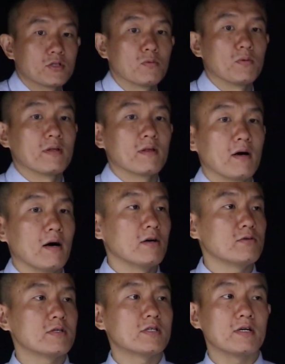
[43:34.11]
with
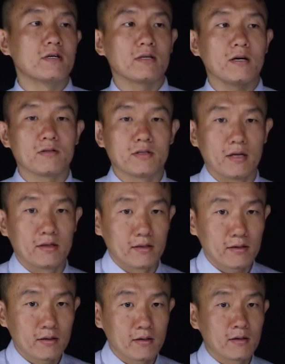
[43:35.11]
100 shares
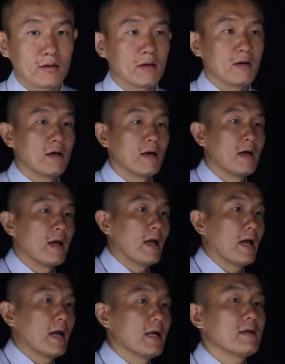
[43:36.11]
outstanding,
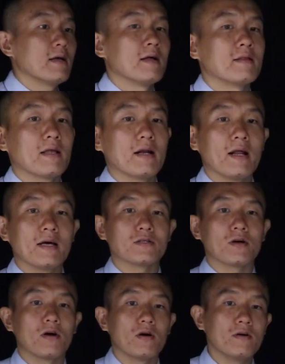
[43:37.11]
and that it has
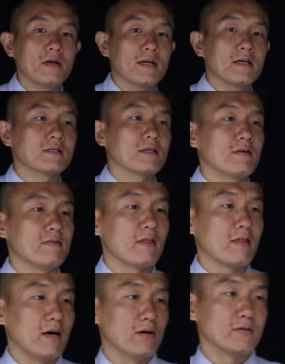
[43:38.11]
earnings of
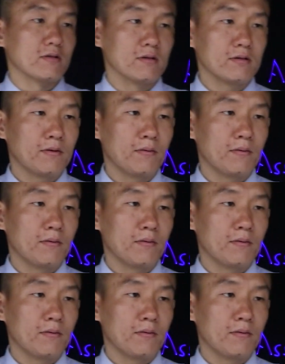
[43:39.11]
1,000.